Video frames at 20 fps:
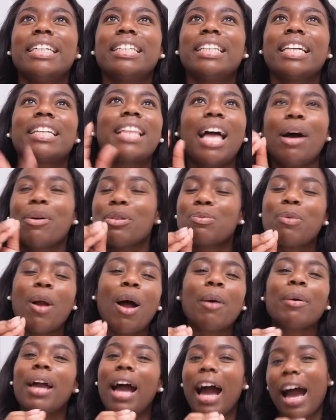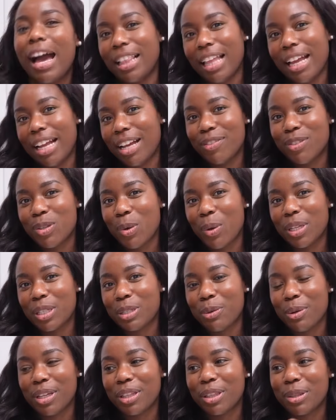Like that was probably highlight of
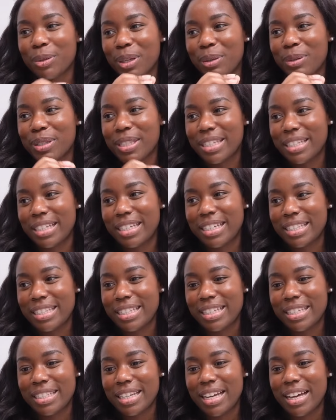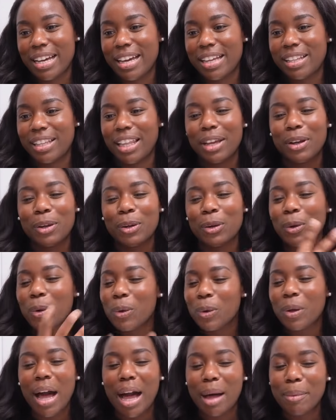2023 was seeing SZA and like her
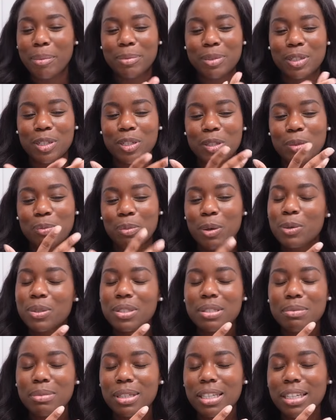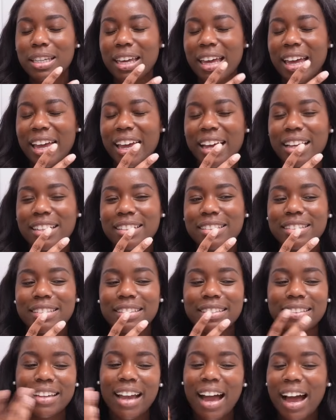whole album just spoke to me and
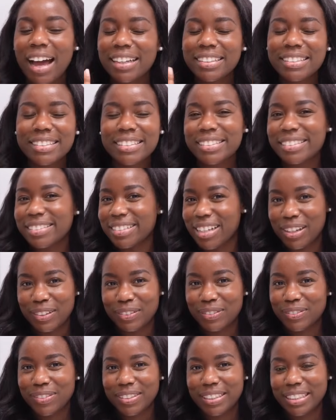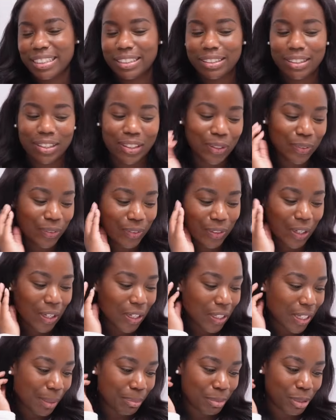yeah, I just love SZA
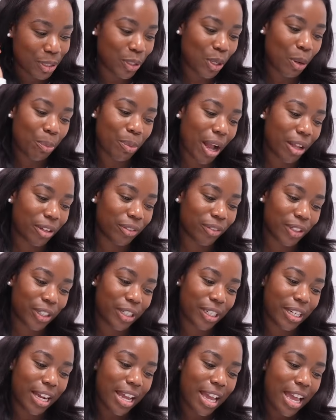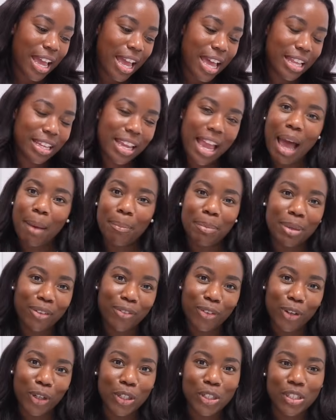overall. I'm just so proud of her and happy
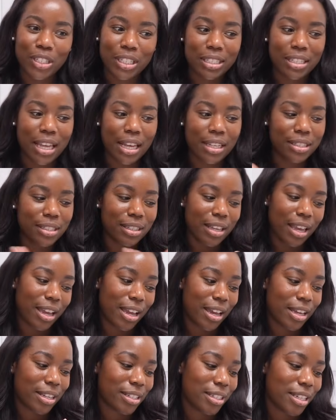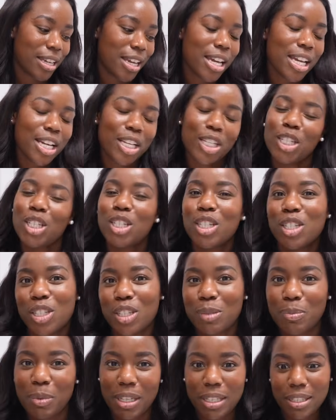for her success and she
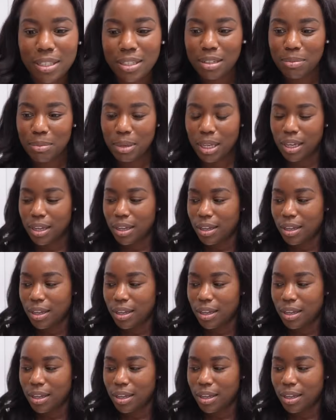just speaks to me.